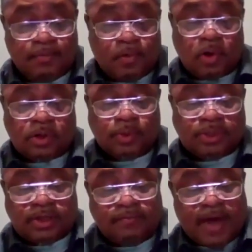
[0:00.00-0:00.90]
of course,
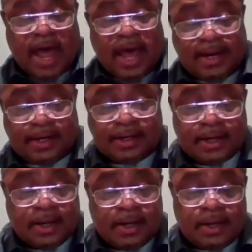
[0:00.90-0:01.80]
was divided
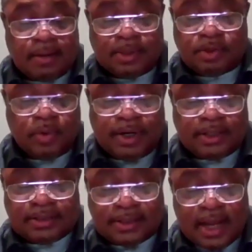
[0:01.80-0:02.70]
between
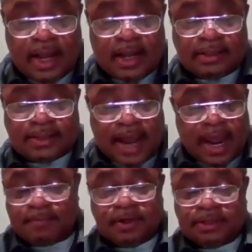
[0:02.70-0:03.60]
his sons
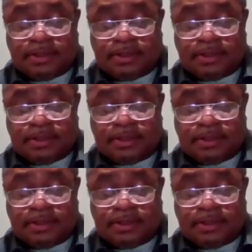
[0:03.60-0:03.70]
after